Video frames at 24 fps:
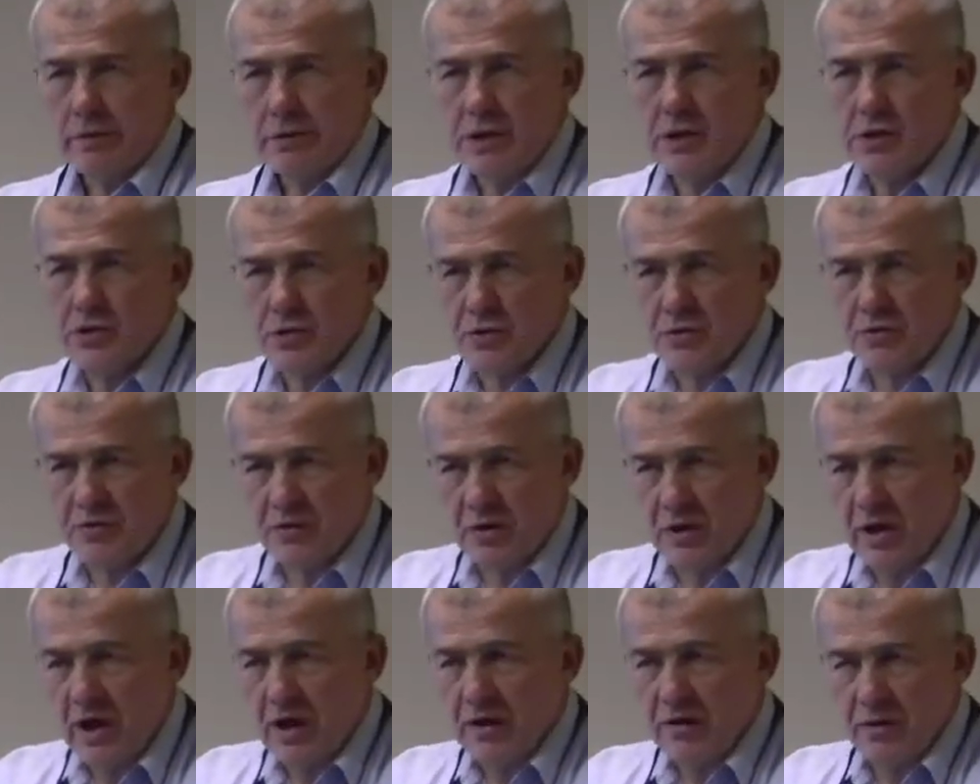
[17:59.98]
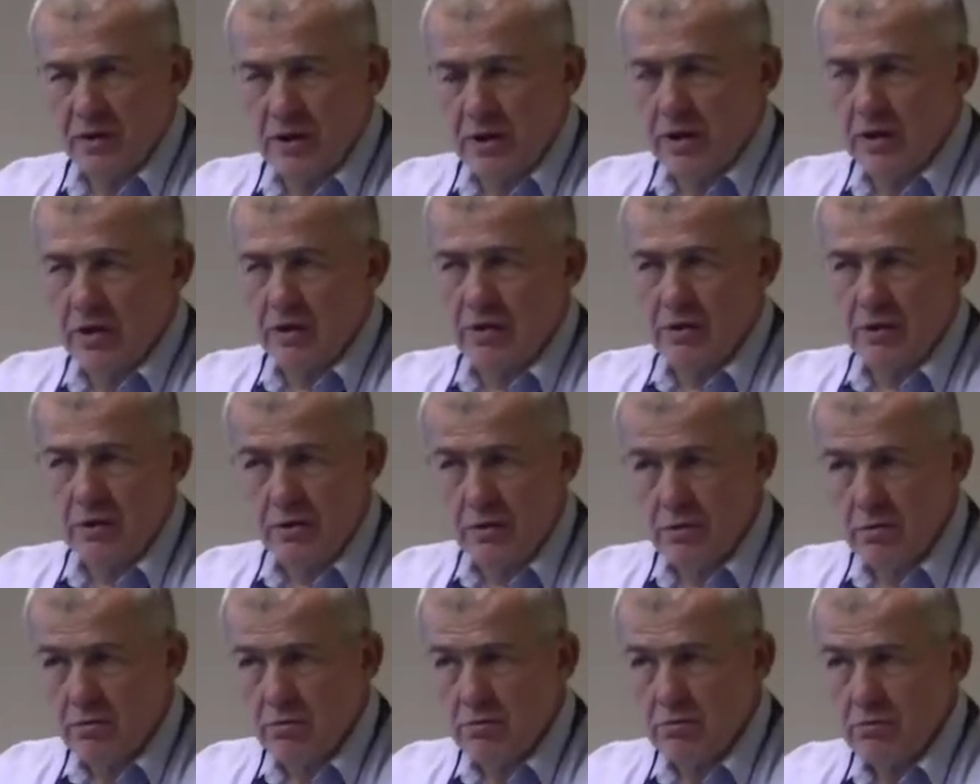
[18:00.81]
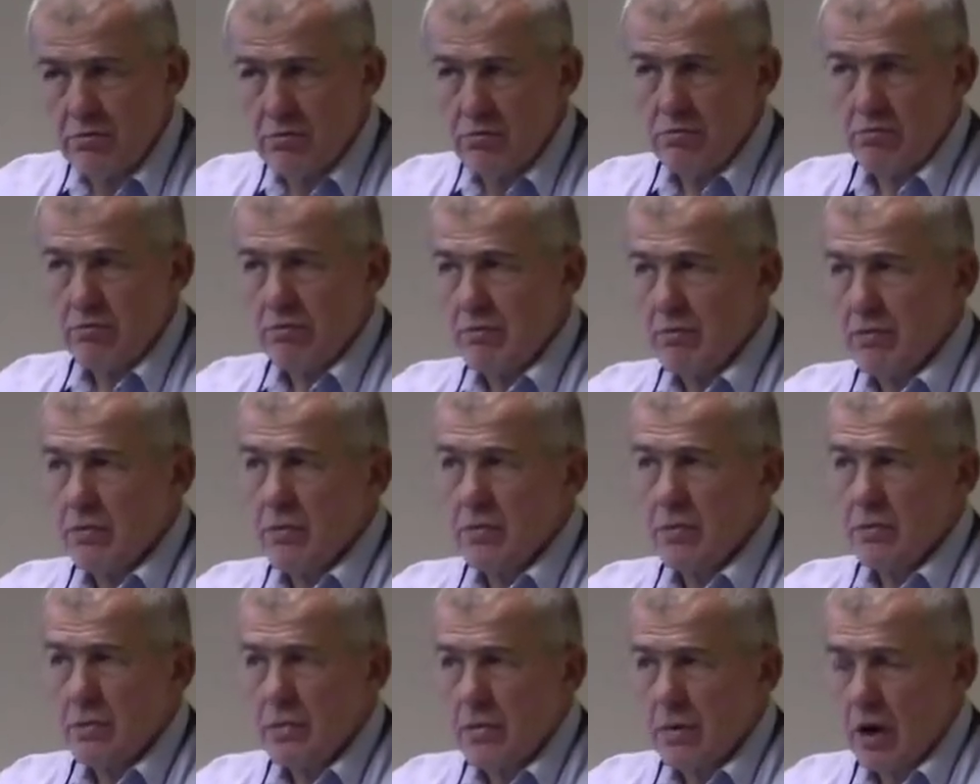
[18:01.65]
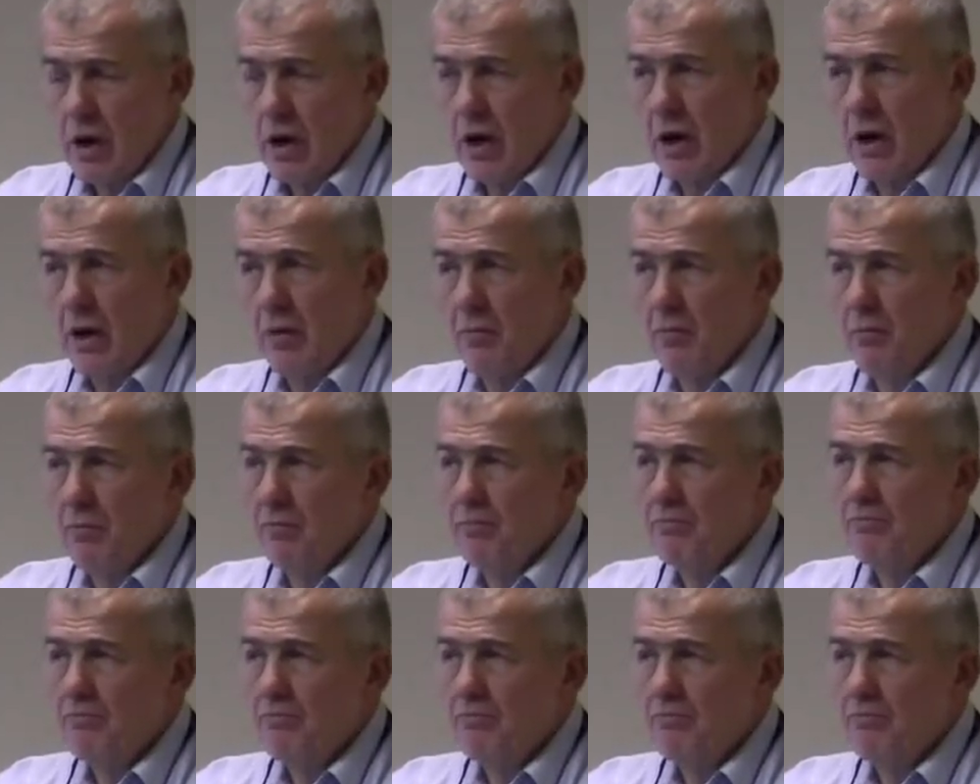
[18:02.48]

teachers feel like these um,